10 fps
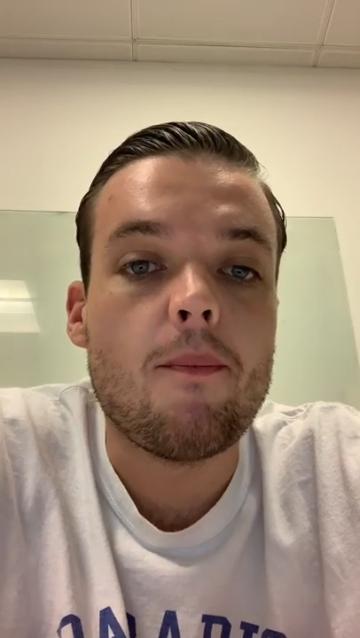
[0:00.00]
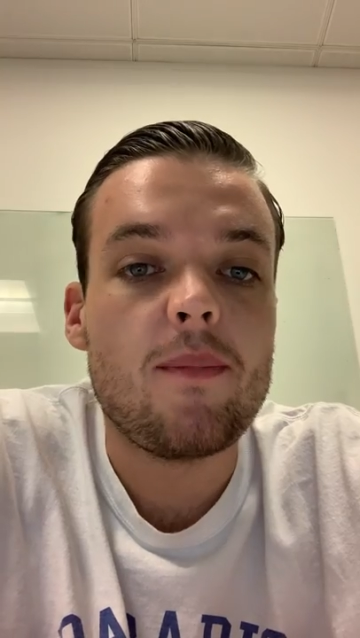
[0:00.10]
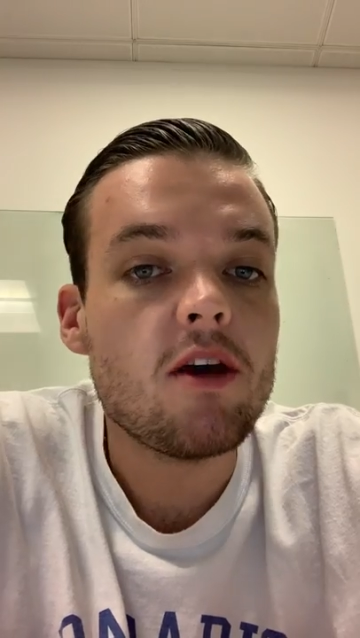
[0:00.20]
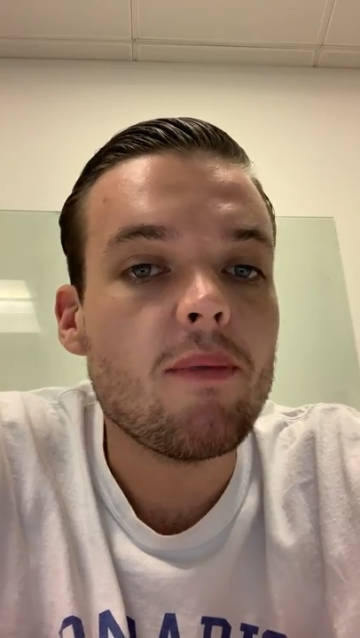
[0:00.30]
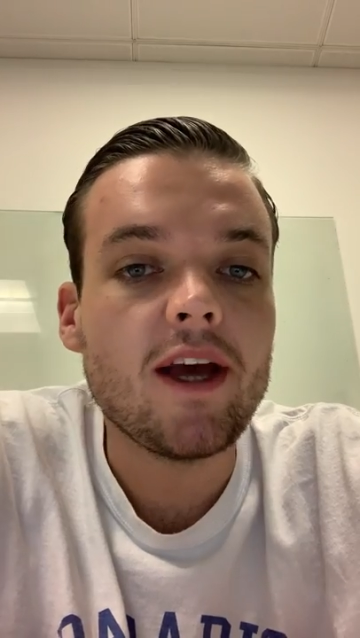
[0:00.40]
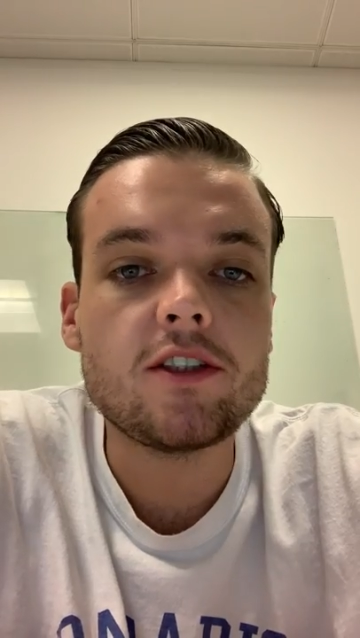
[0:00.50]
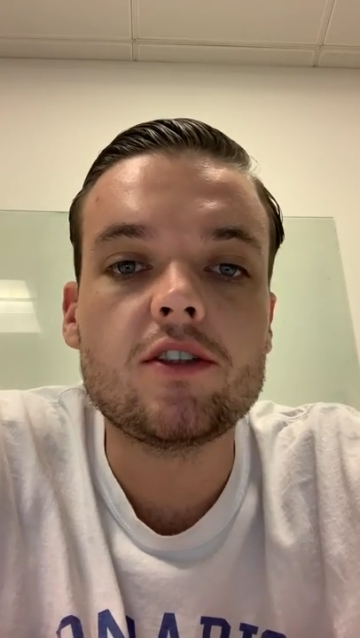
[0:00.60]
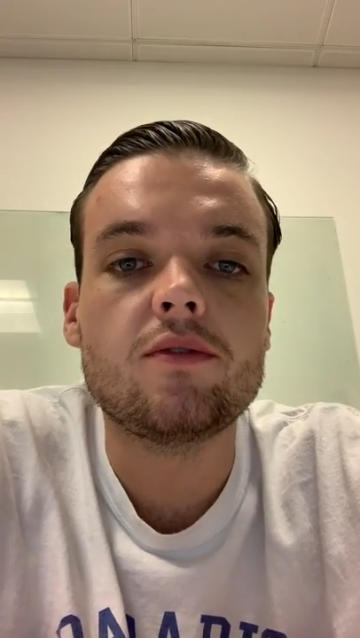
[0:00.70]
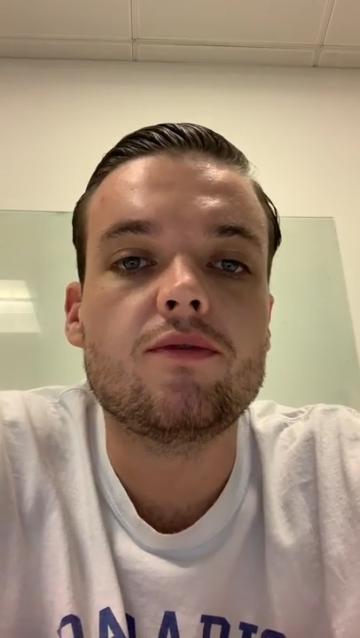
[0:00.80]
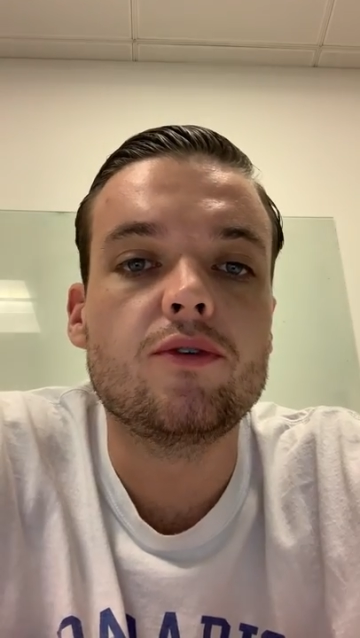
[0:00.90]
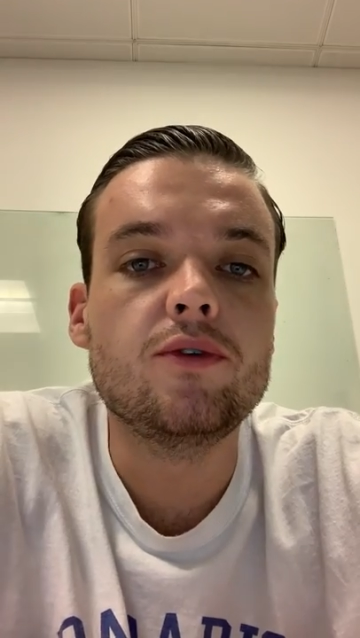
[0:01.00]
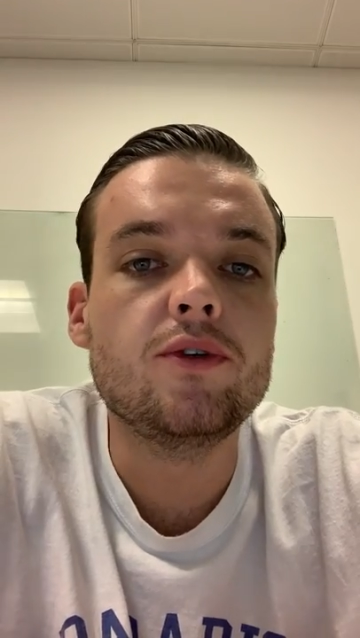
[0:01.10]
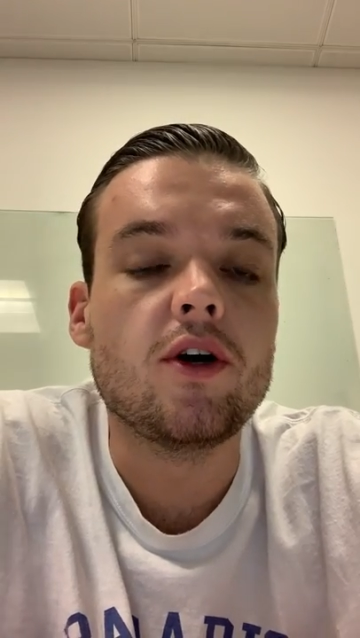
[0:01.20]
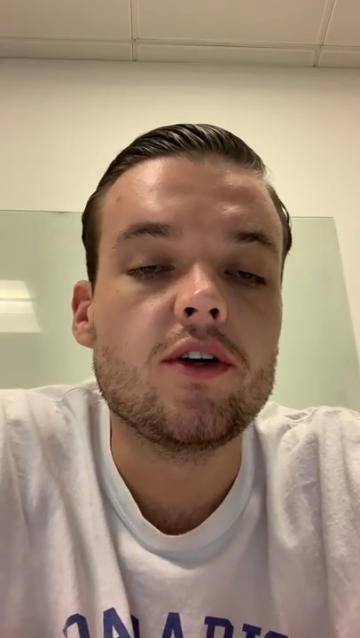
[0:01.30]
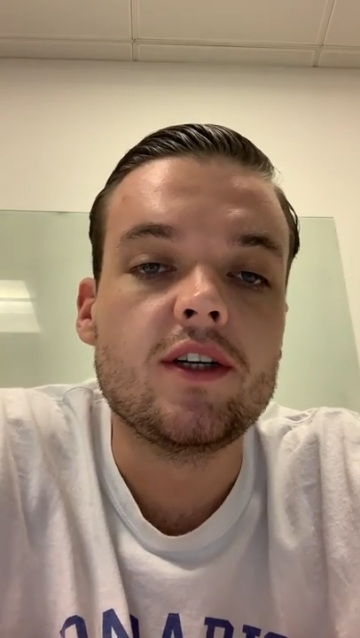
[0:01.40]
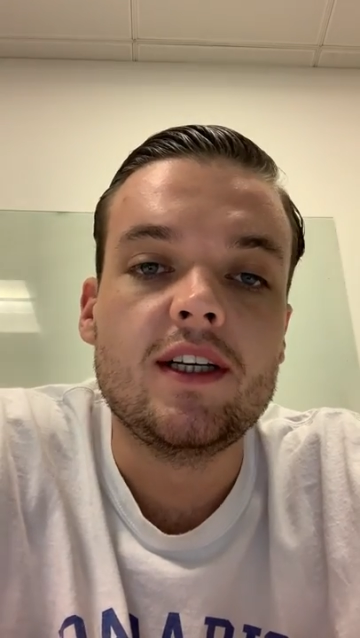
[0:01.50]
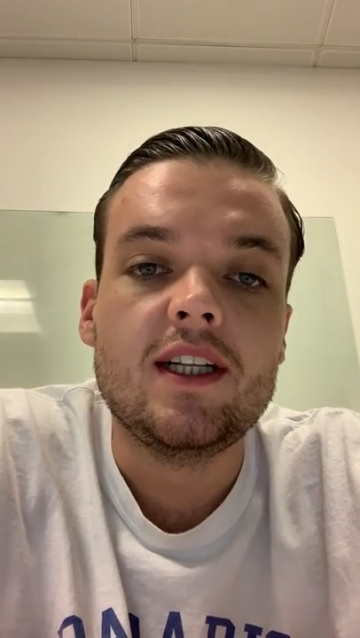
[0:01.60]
big batches of food on